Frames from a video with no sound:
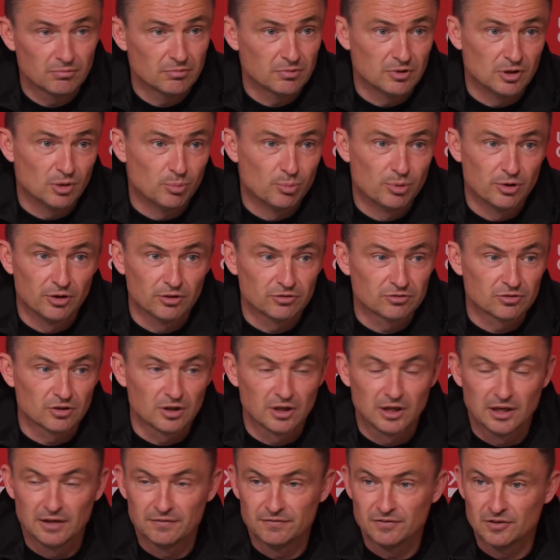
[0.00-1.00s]
in your
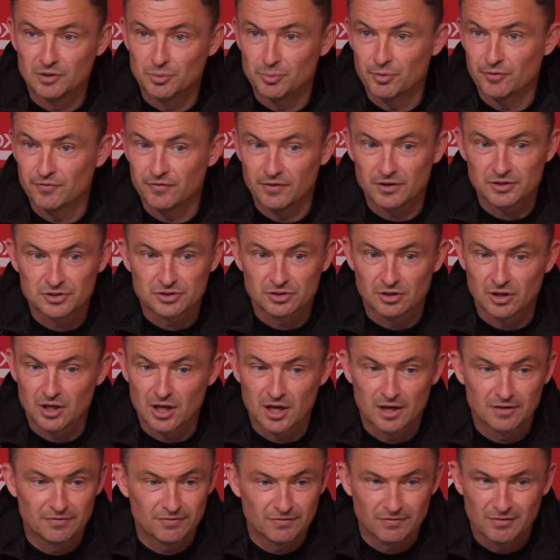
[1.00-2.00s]
personal life, in your professional
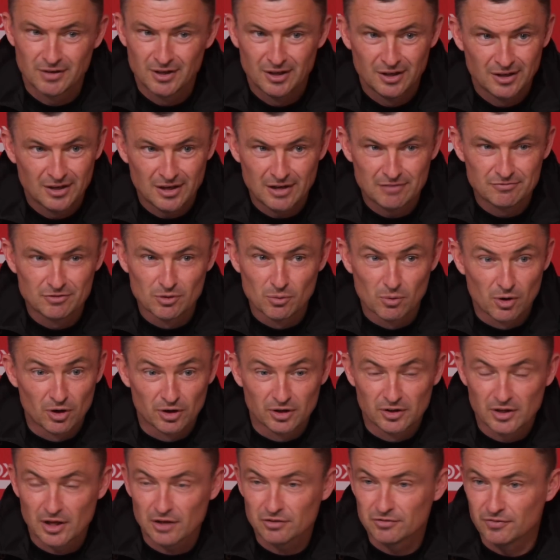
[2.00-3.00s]
life,
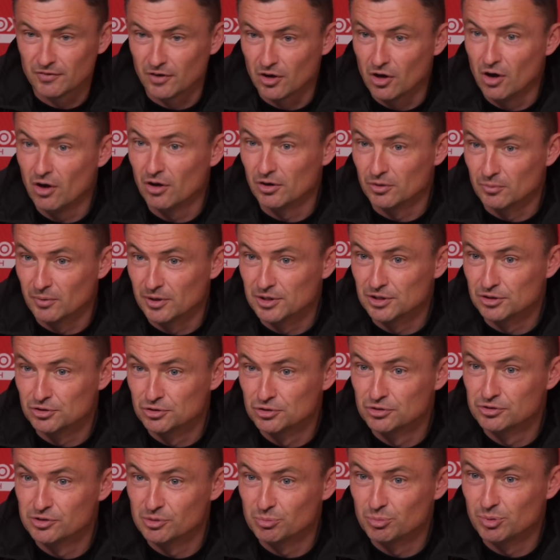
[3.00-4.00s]
everyone, and that's forgotten when you're
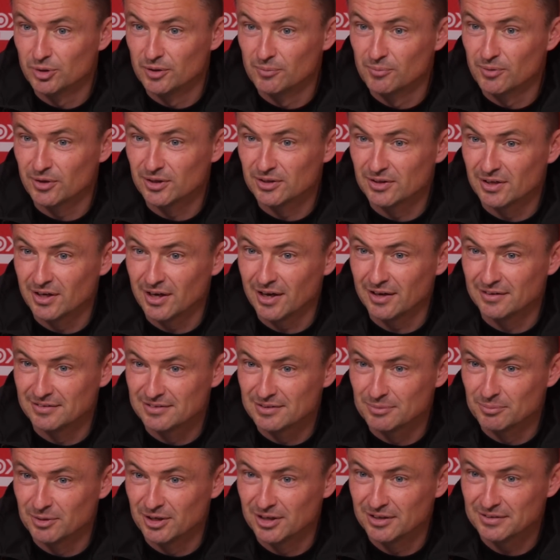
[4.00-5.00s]
judging people in the
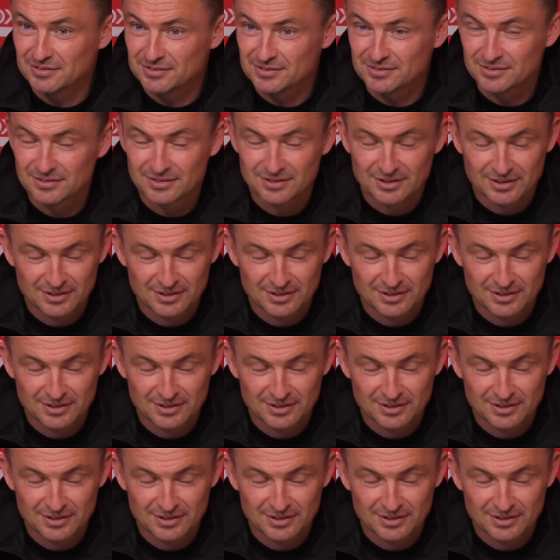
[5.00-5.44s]
90 minutes.